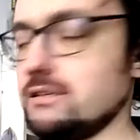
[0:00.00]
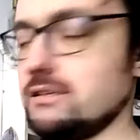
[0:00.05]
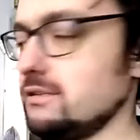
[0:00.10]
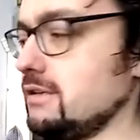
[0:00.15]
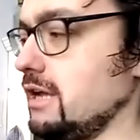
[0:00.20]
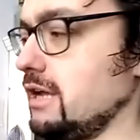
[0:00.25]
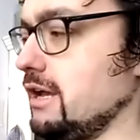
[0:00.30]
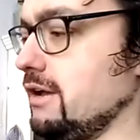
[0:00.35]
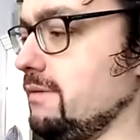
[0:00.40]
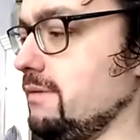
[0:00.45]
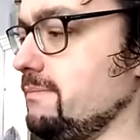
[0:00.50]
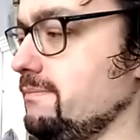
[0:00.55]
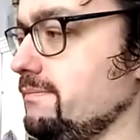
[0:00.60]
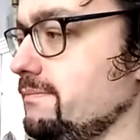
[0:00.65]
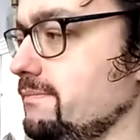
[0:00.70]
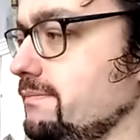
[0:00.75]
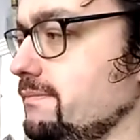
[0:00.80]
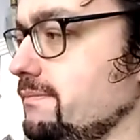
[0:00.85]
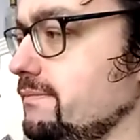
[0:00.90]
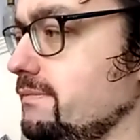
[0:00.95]
Okay.
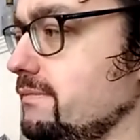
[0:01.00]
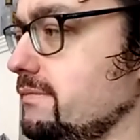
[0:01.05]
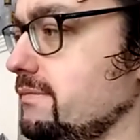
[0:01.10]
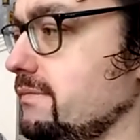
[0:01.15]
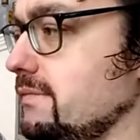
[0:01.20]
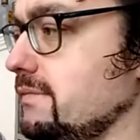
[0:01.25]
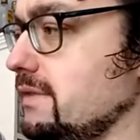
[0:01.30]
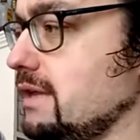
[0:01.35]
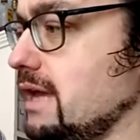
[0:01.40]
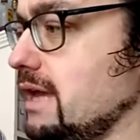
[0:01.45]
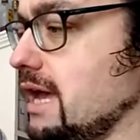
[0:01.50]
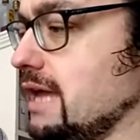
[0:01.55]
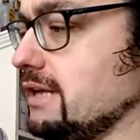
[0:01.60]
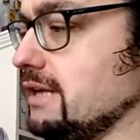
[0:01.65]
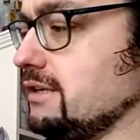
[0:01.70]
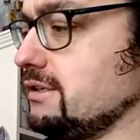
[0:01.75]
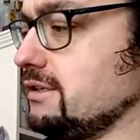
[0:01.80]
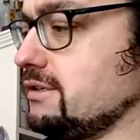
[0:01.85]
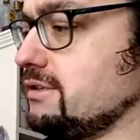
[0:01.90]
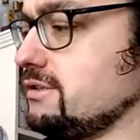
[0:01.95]

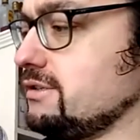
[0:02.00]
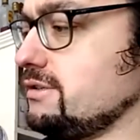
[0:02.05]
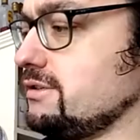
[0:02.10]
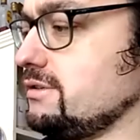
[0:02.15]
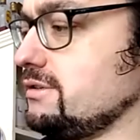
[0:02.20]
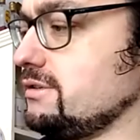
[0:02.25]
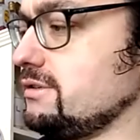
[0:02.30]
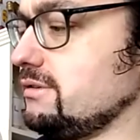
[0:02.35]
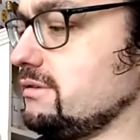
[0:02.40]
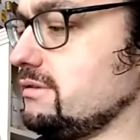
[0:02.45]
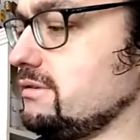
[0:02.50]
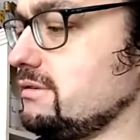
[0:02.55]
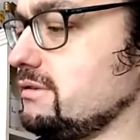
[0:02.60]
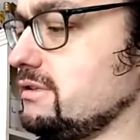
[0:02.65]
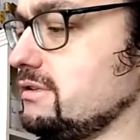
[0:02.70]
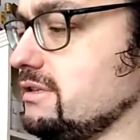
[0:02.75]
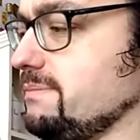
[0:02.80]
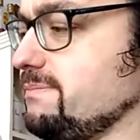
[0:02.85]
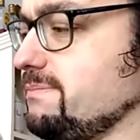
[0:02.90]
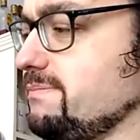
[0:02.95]
And
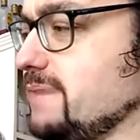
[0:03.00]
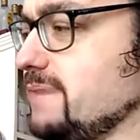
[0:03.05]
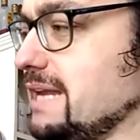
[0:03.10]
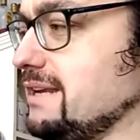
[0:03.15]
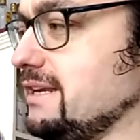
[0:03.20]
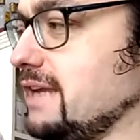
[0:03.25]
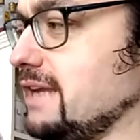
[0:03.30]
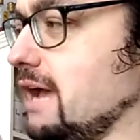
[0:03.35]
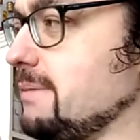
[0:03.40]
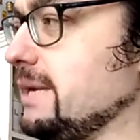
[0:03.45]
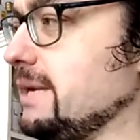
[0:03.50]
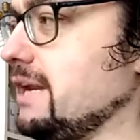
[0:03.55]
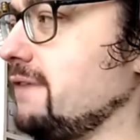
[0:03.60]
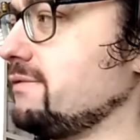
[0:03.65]
depending, I mean, I've